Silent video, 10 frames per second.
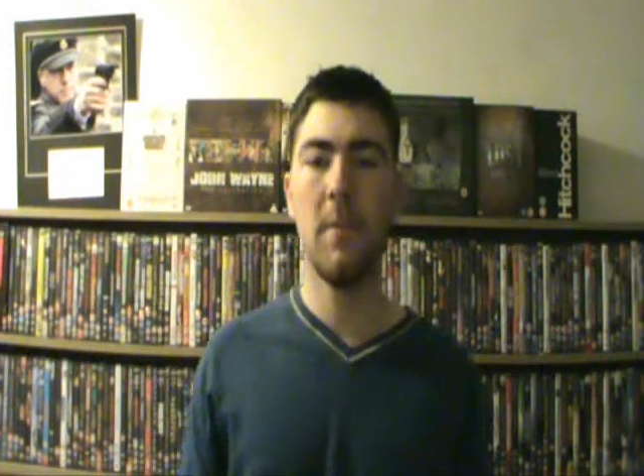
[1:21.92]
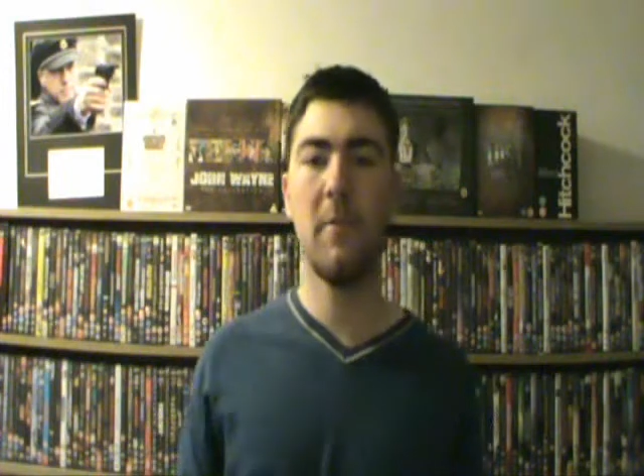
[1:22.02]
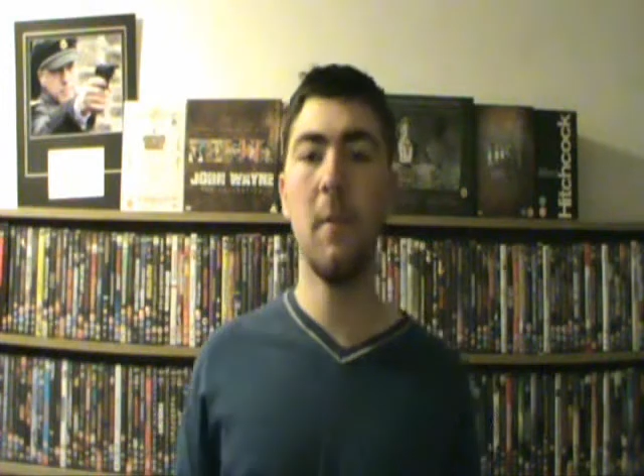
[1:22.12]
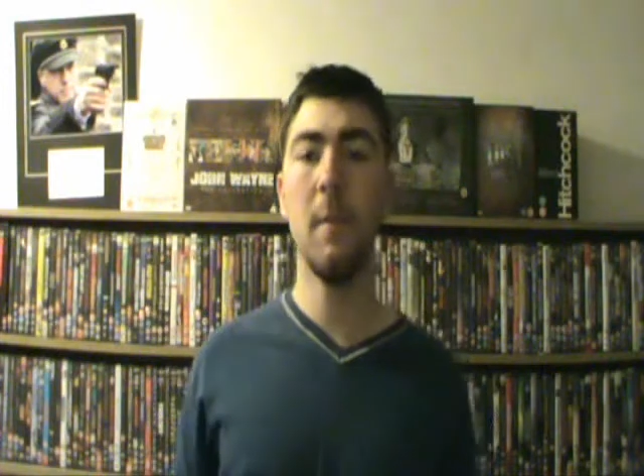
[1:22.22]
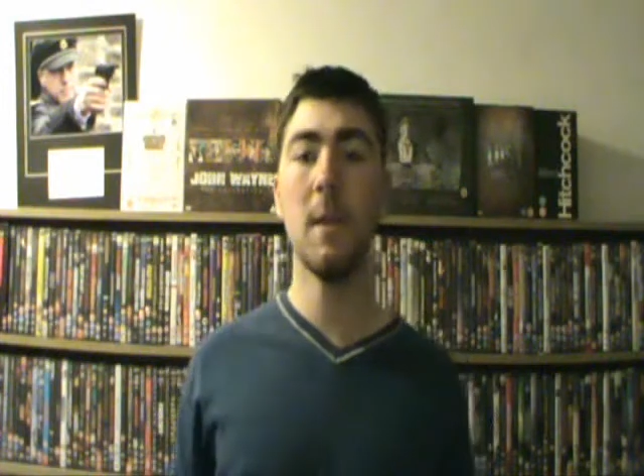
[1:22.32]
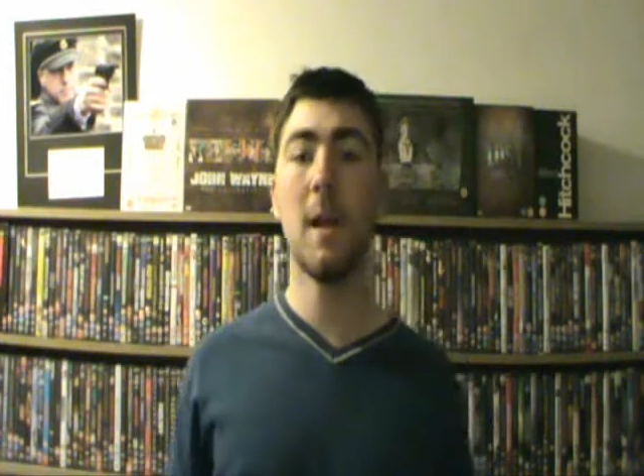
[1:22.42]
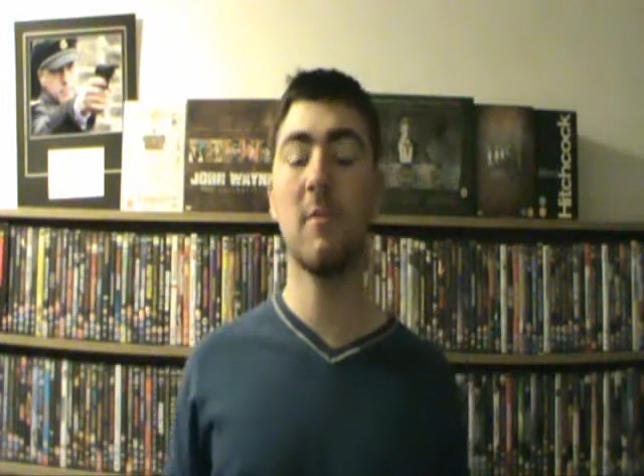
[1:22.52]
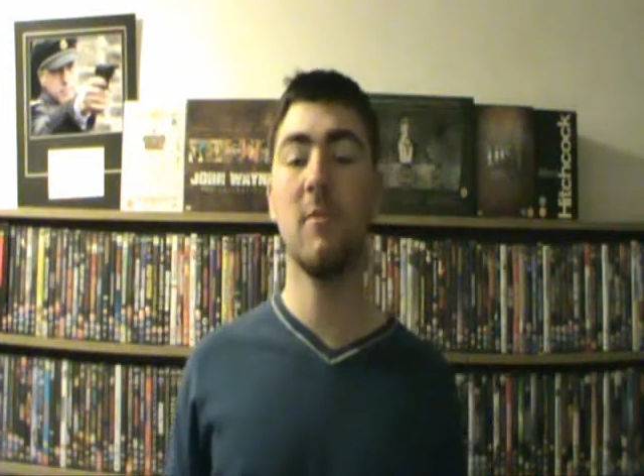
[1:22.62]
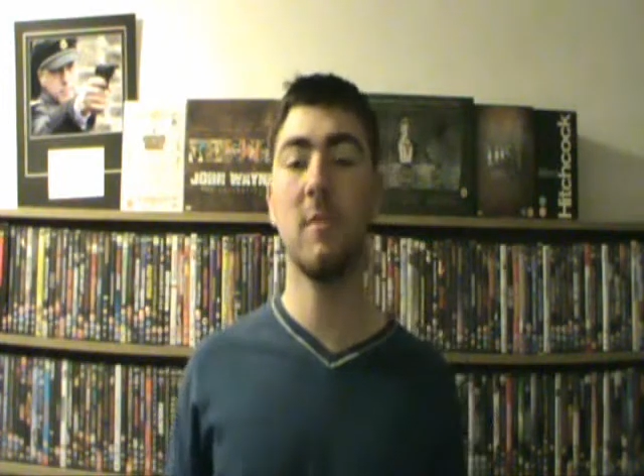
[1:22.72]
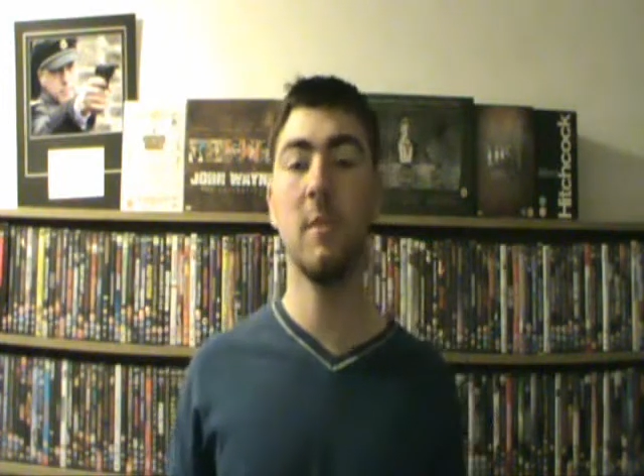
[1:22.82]
The female
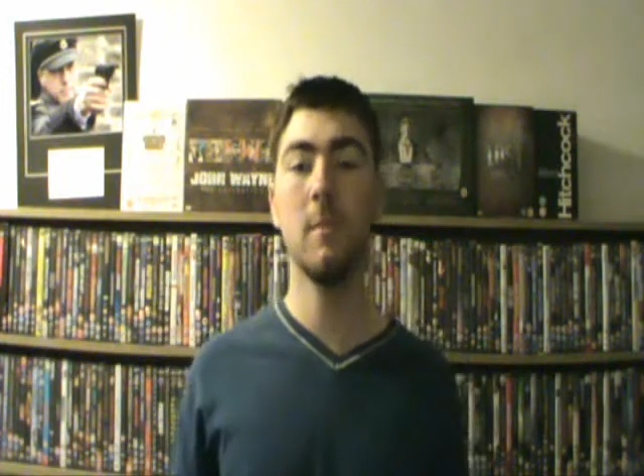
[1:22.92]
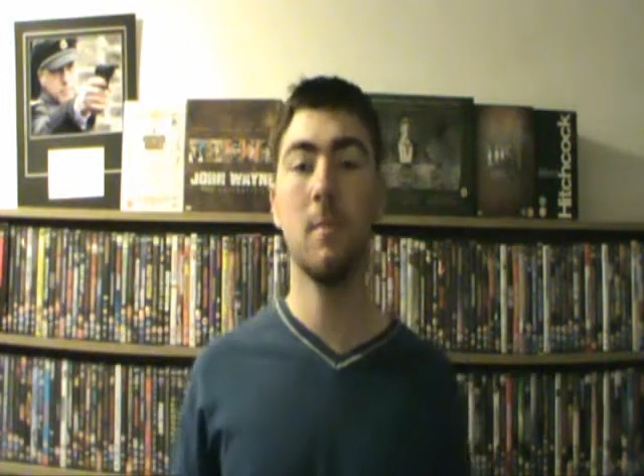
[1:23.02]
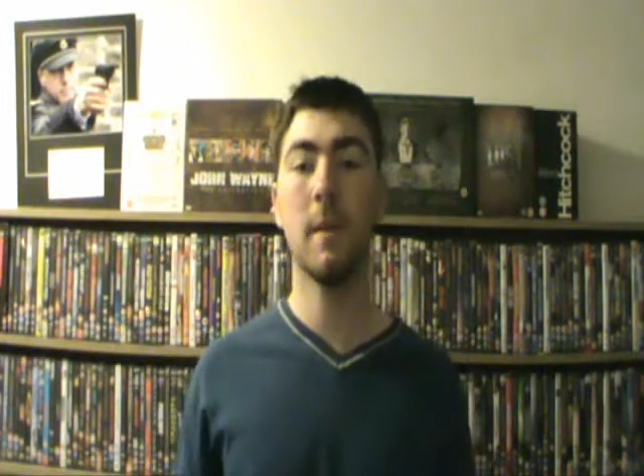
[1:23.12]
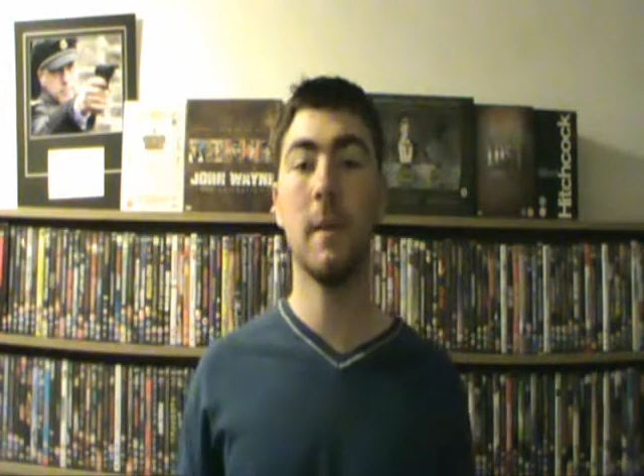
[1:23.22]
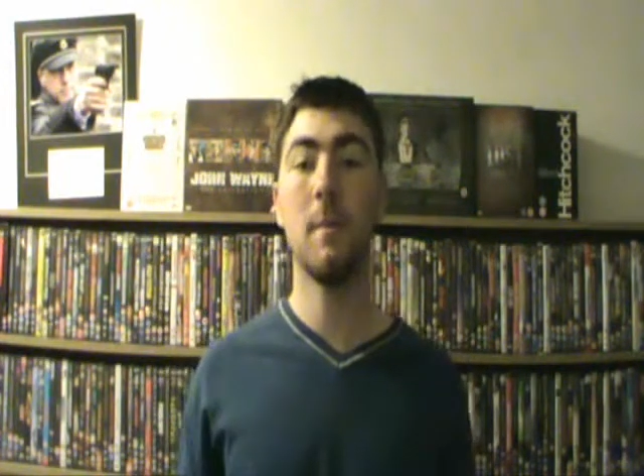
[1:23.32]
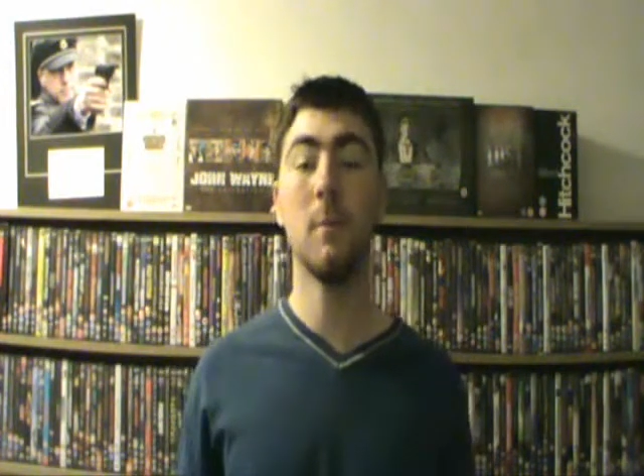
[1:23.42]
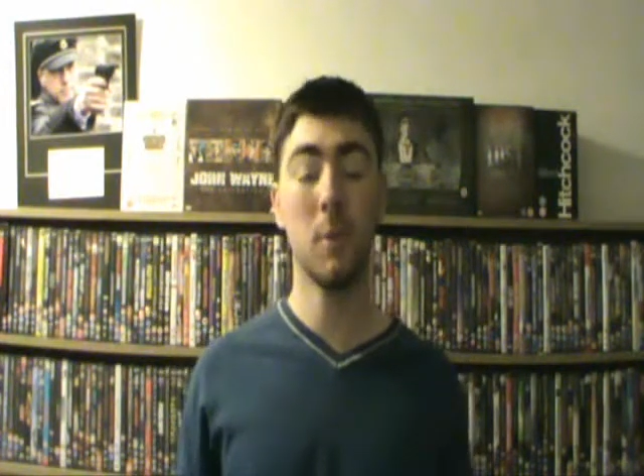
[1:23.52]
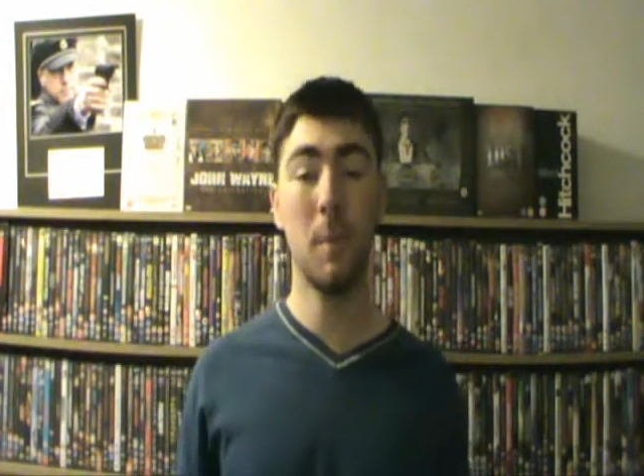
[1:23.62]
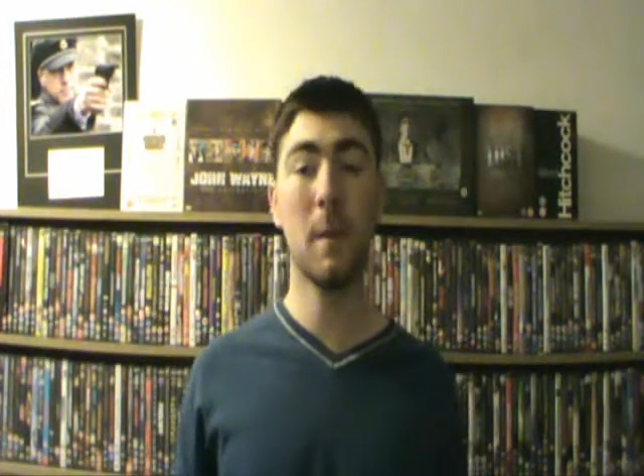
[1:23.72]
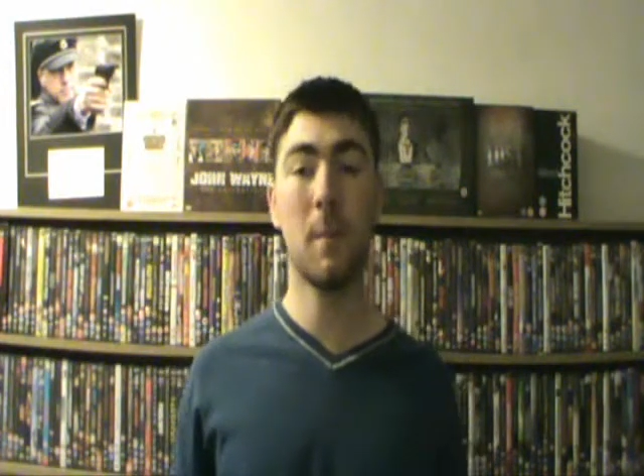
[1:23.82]
actresses play
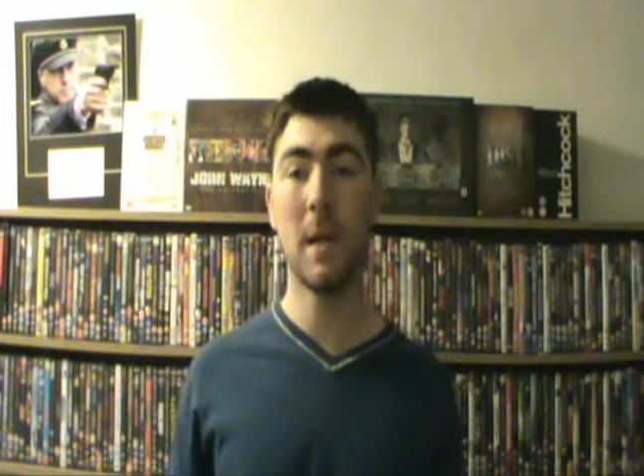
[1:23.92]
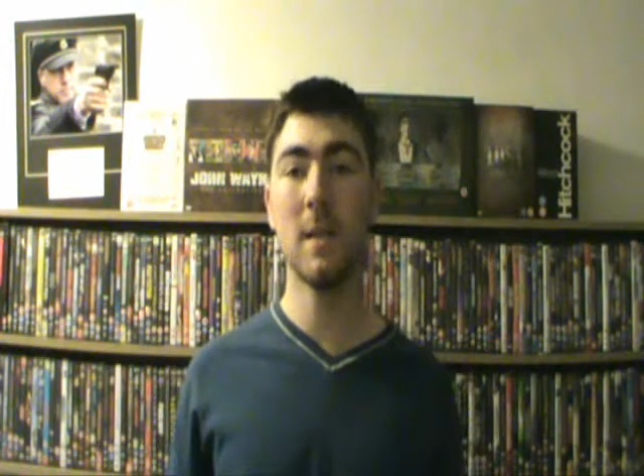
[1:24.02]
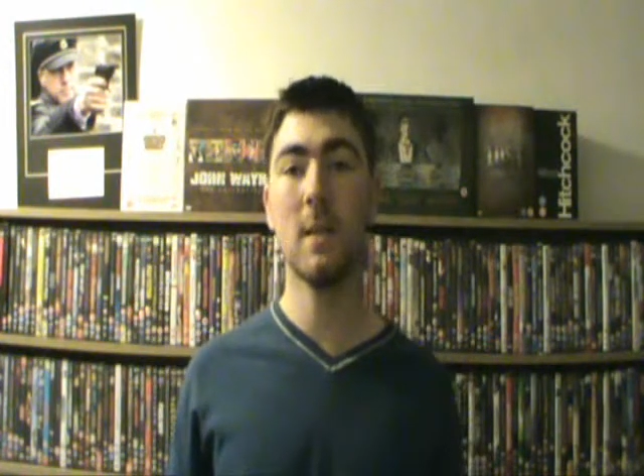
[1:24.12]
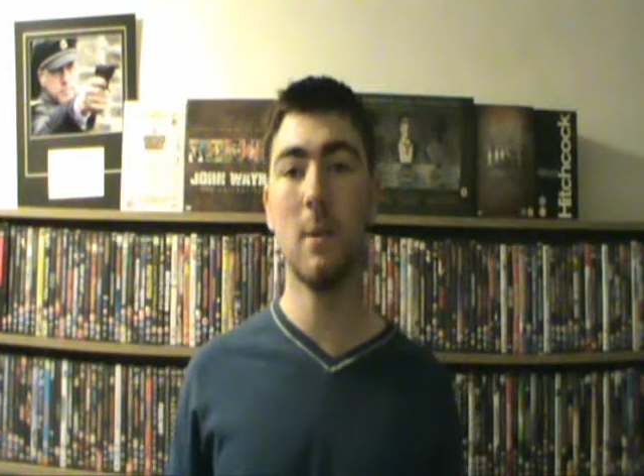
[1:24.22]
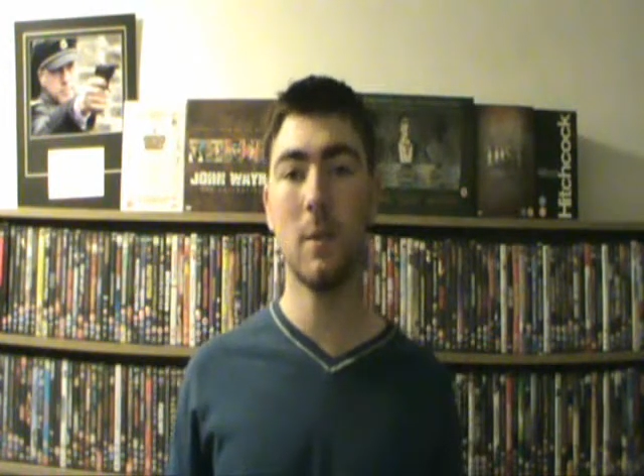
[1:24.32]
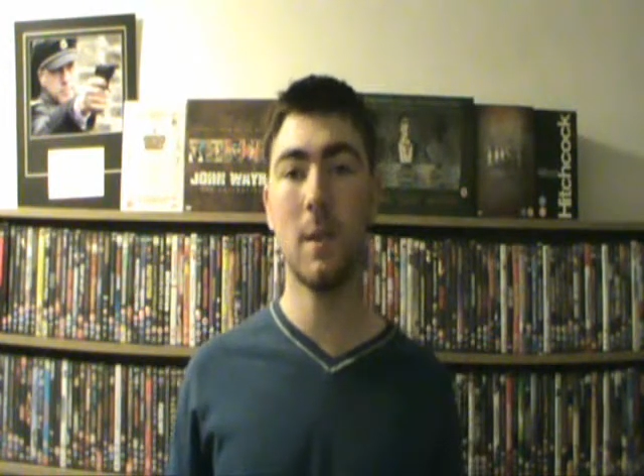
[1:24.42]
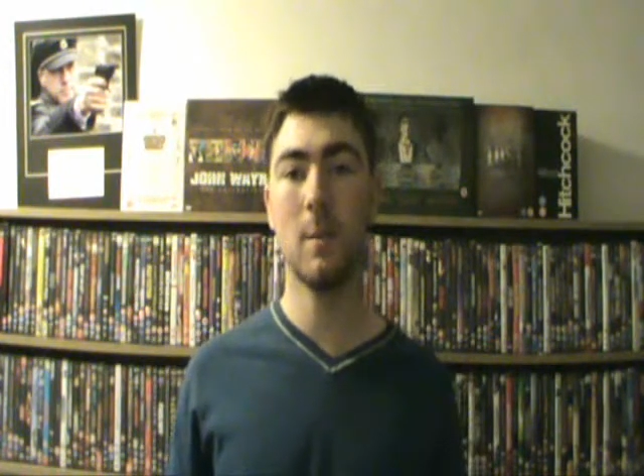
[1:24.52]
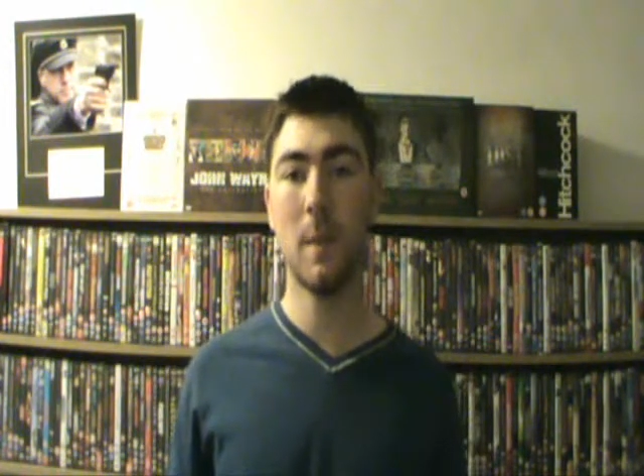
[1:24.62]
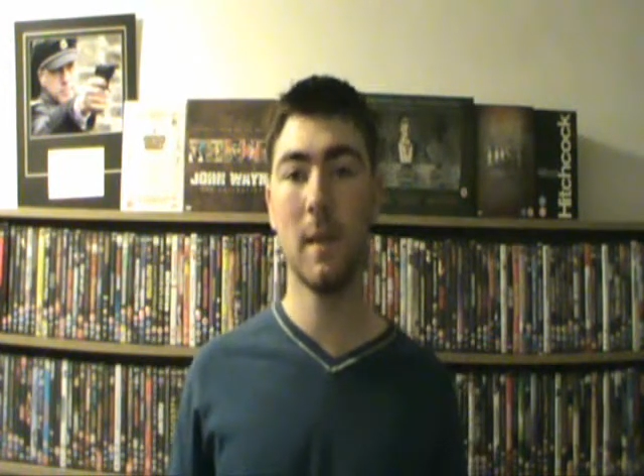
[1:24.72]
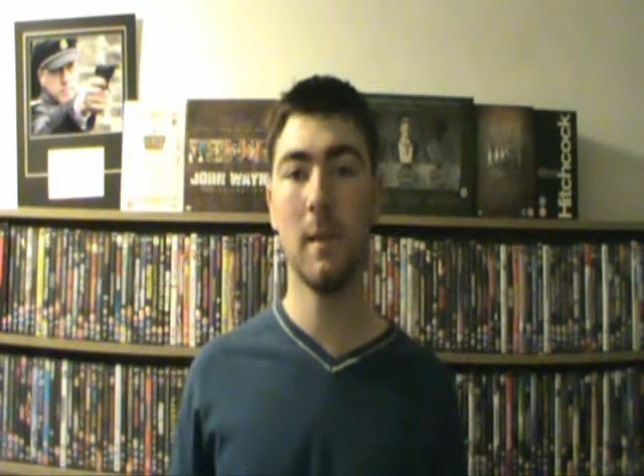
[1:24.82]
much bigger parts than I was
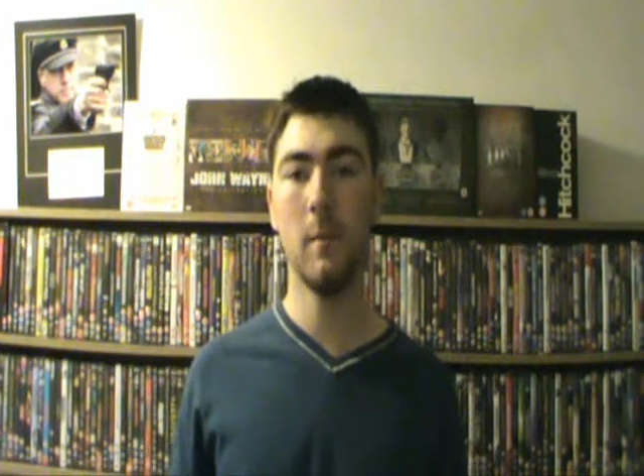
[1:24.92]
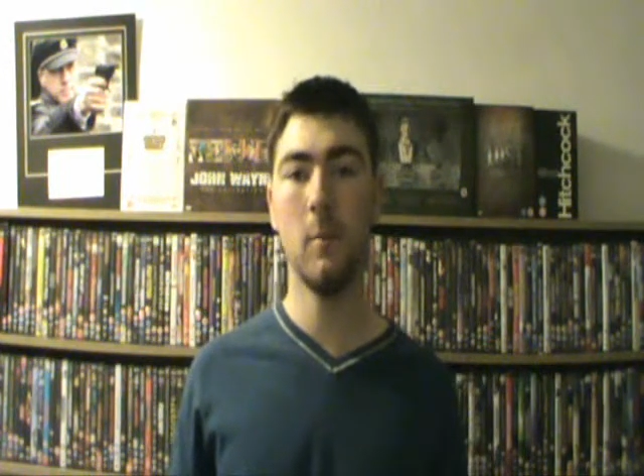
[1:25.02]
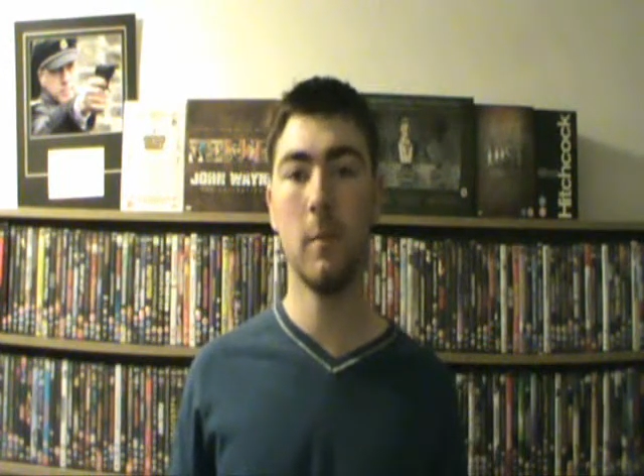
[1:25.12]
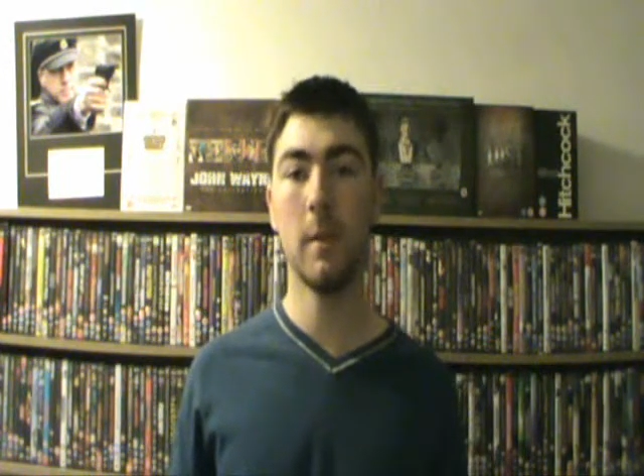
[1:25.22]
expecting,